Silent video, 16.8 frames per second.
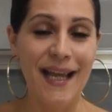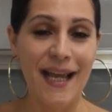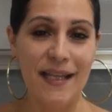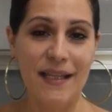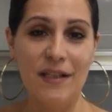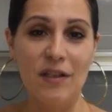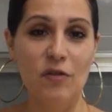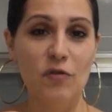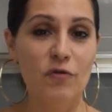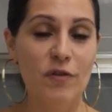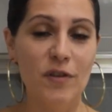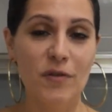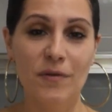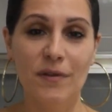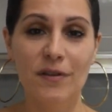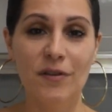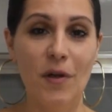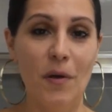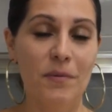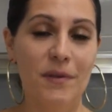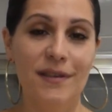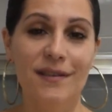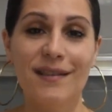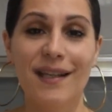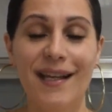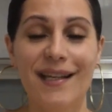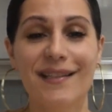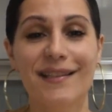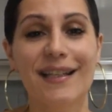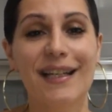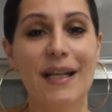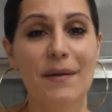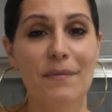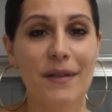and then the drizzle on top just takes the
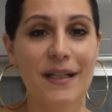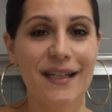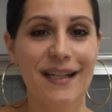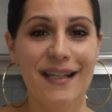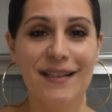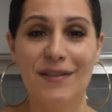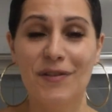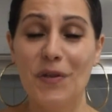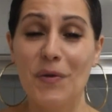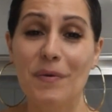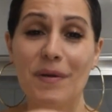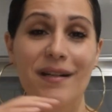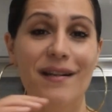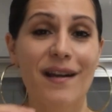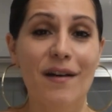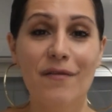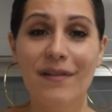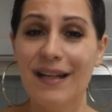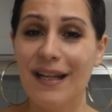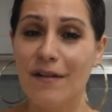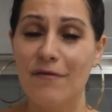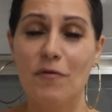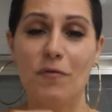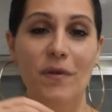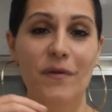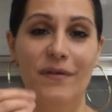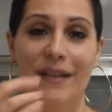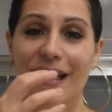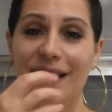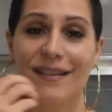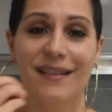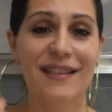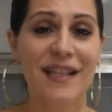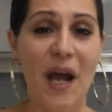lemoniness to another level with that
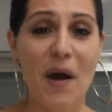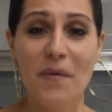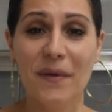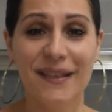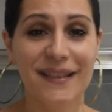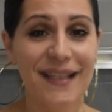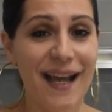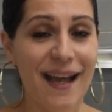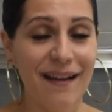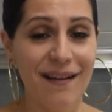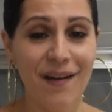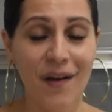sour tang.